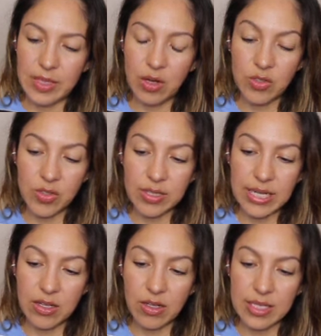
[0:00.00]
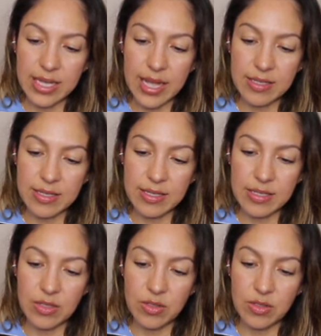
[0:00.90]
also glycolic
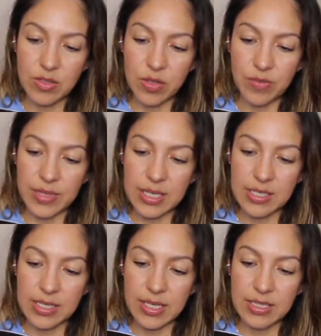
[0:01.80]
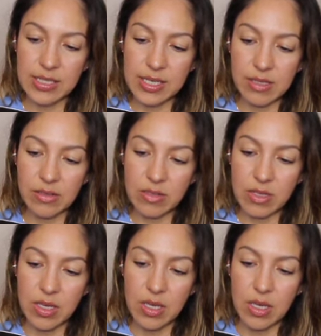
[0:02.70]
acid to dissolve dead skin cells
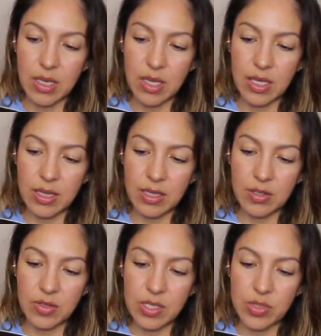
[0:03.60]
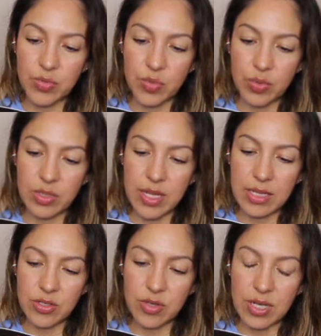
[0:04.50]
and licorice root
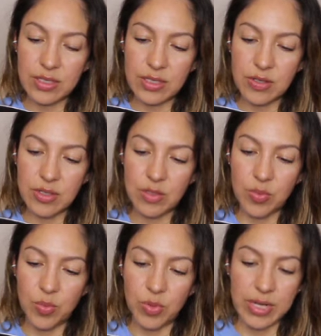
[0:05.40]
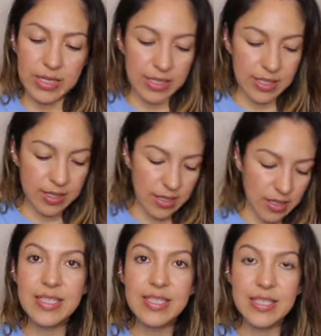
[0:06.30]
extract to brighten.
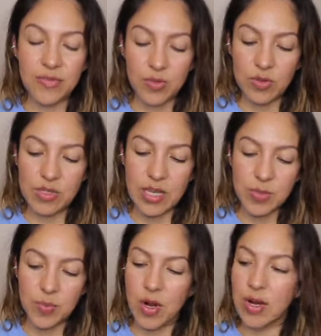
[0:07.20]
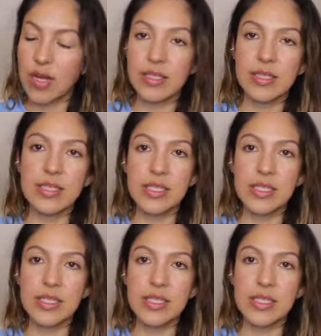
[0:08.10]
This is a full-size product. This